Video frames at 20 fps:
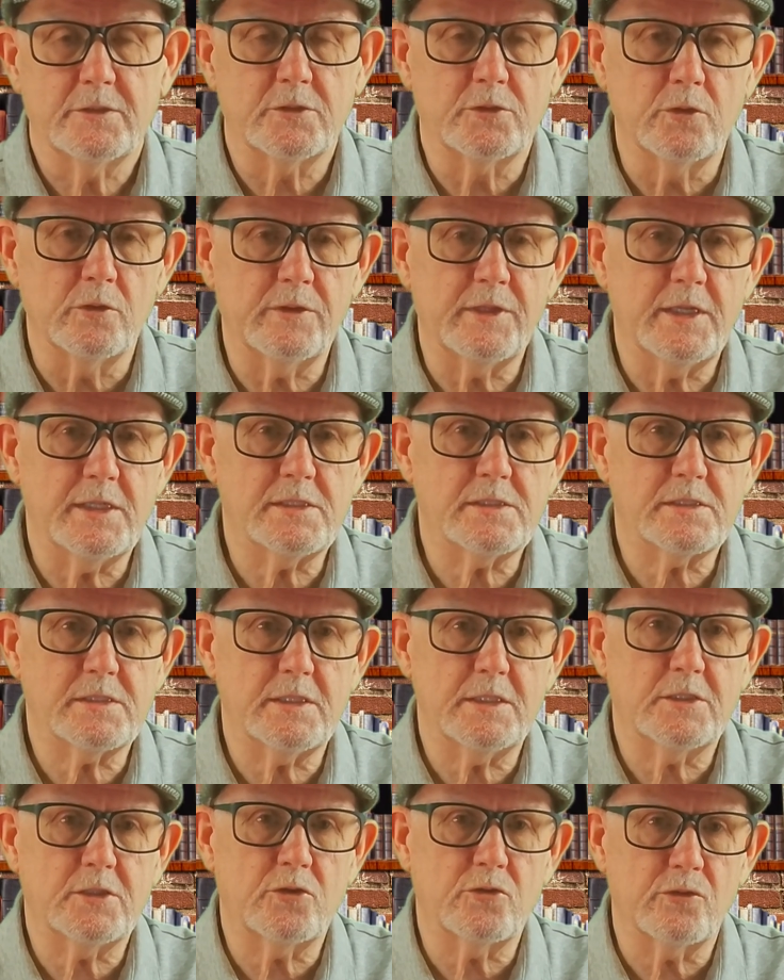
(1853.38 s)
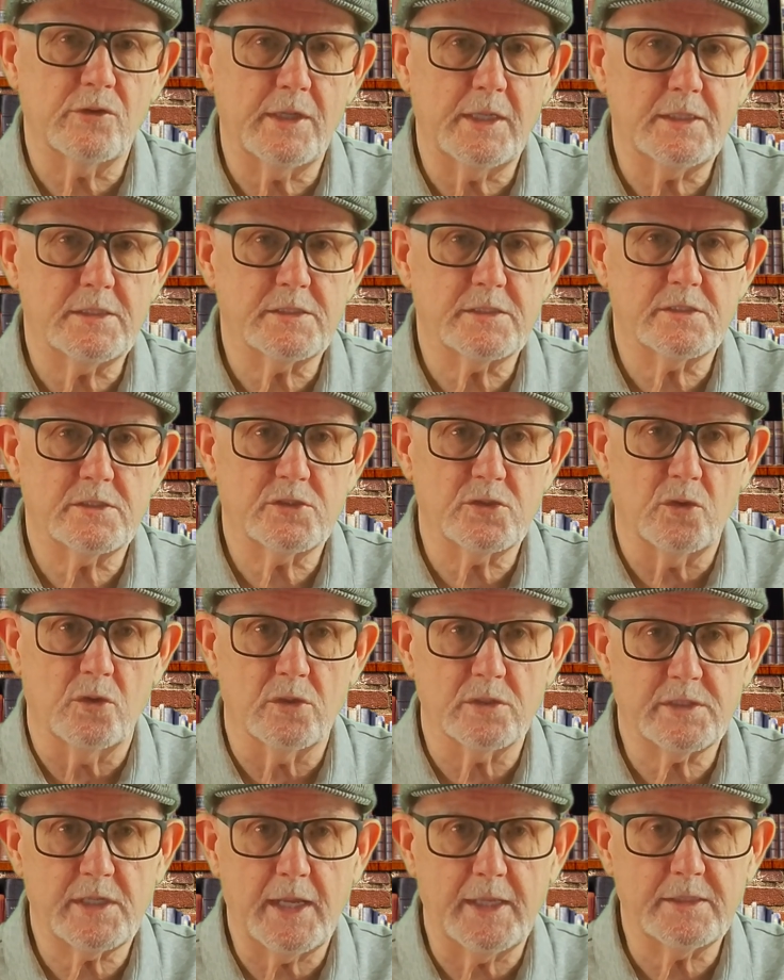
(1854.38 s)
To do this, it creates
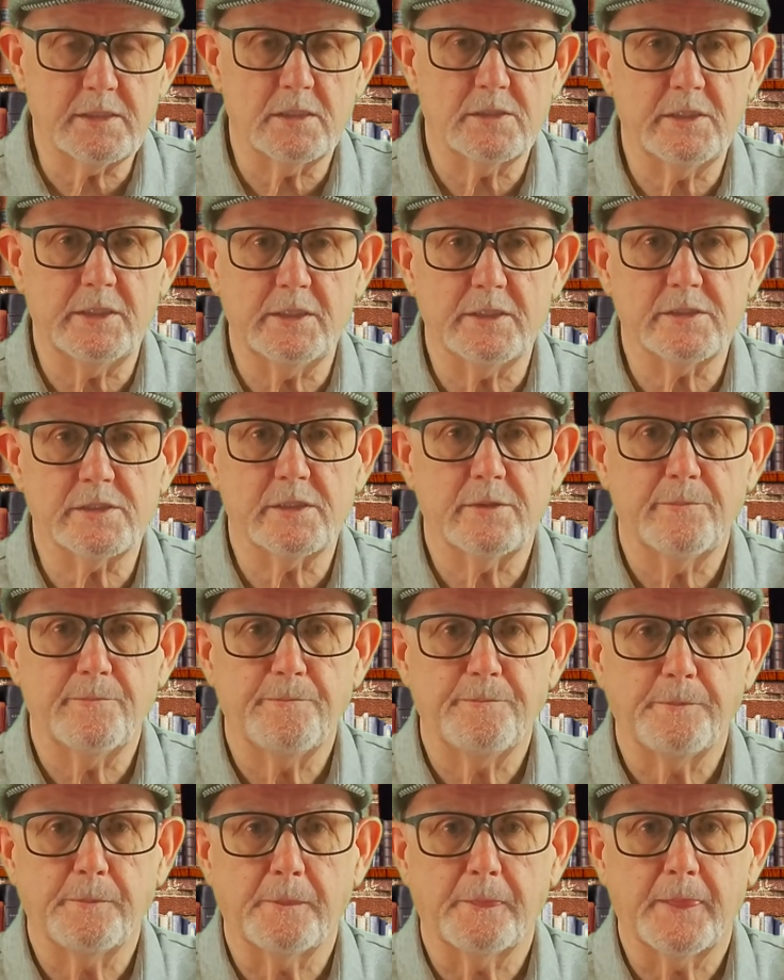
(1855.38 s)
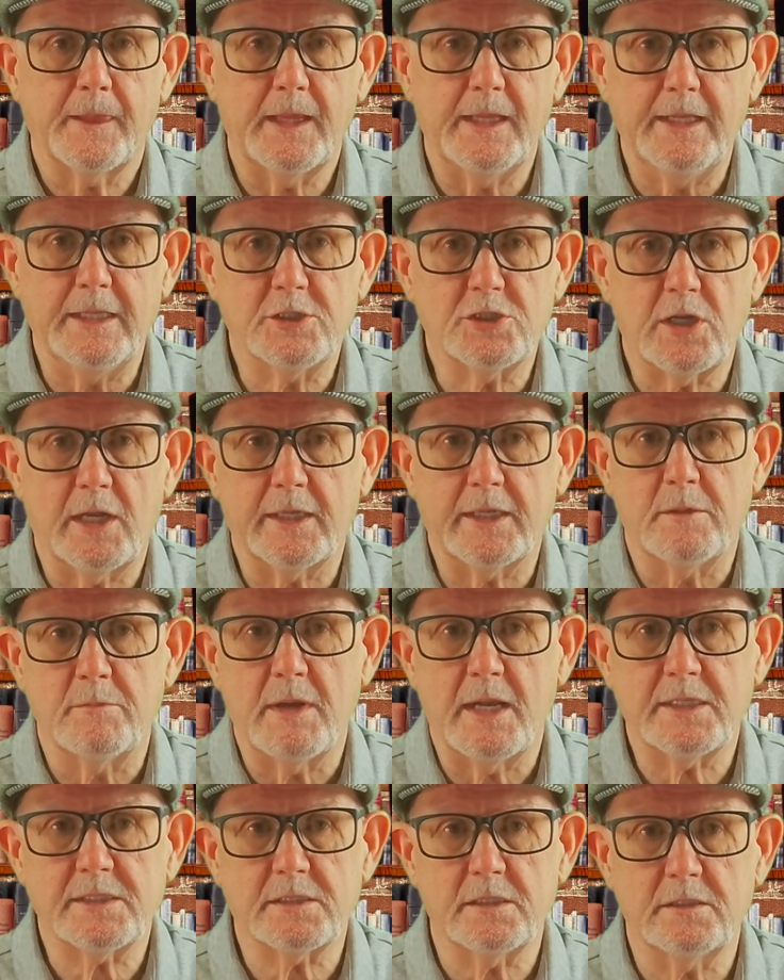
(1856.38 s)
source entities, each like a
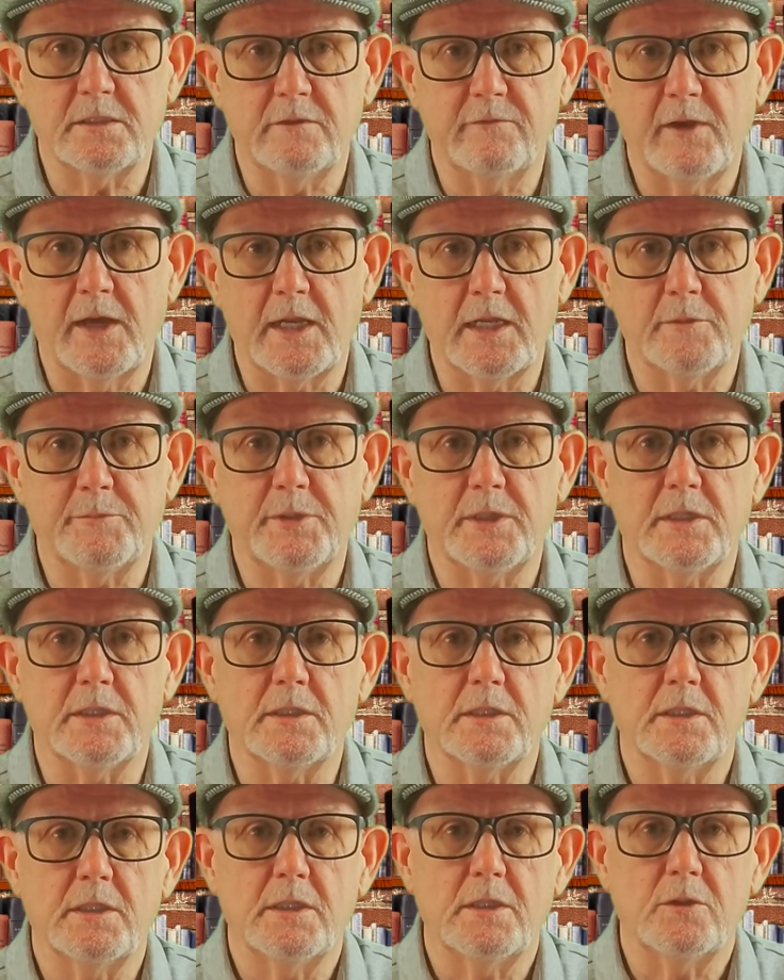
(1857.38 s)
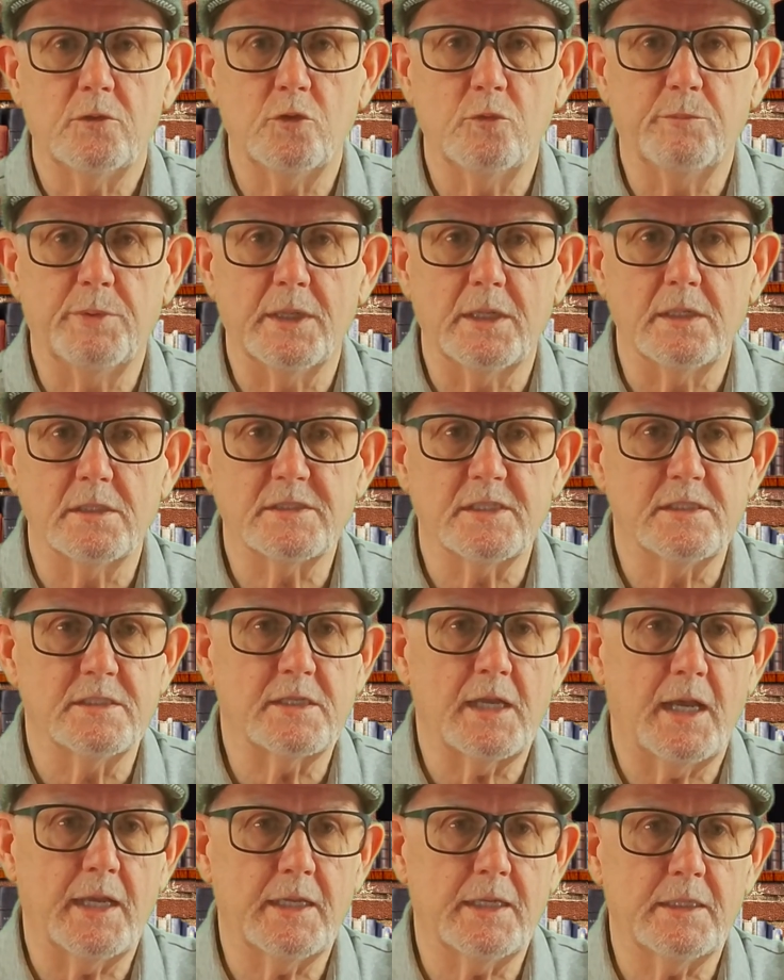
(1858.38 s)
master developer who builds
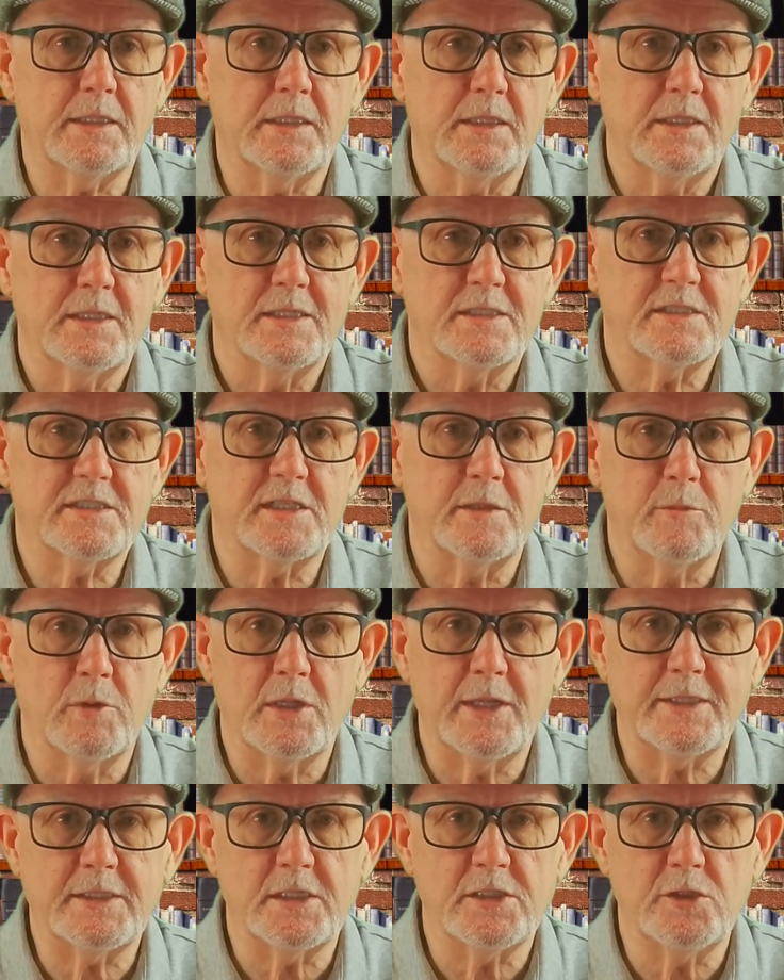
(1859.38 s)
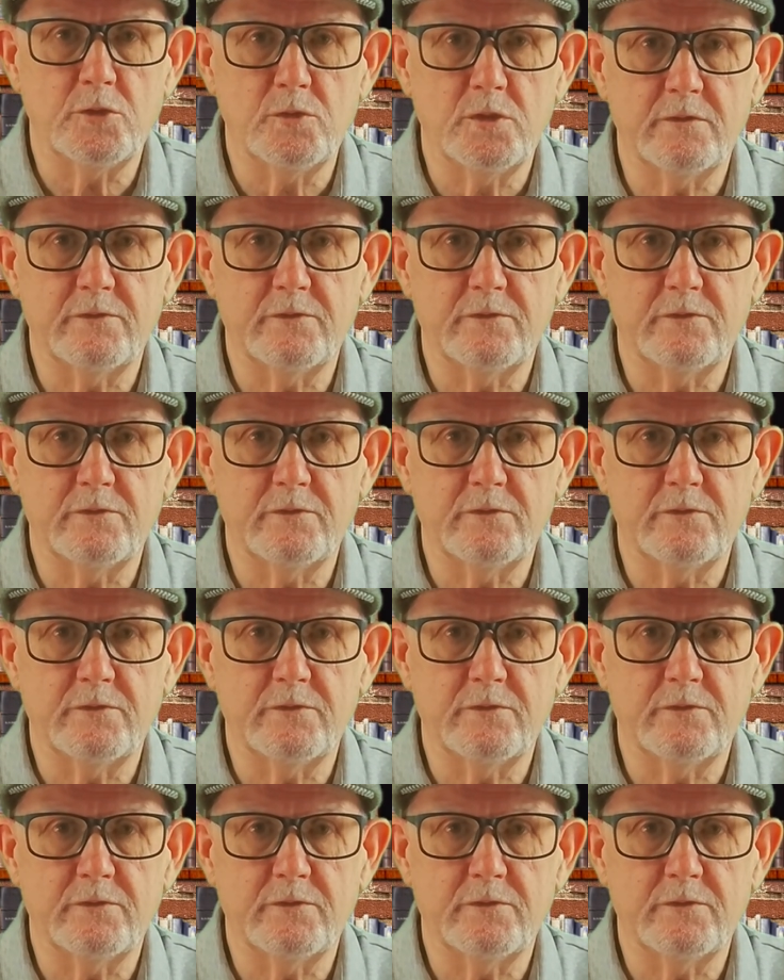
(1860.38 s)
entire simulated